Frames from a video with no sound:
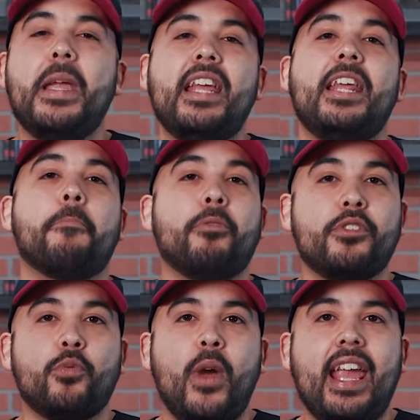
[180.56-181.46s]
Meaning
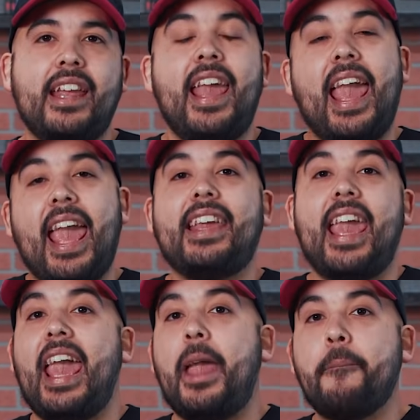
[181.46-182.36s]
Bruce Wayne,
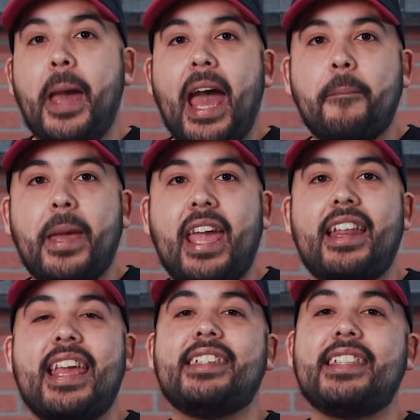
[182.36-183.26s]
aka
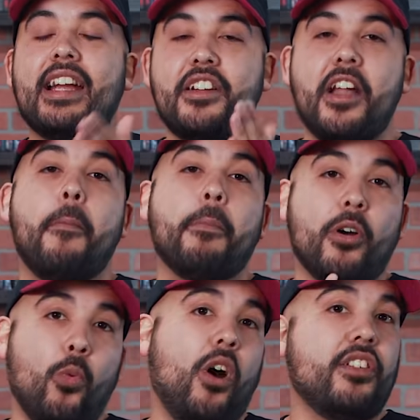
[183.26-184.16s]
Batman, is their
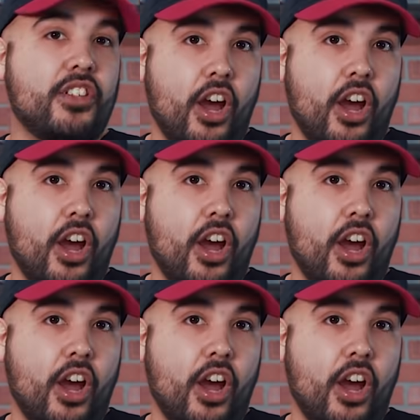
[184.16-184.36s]
number one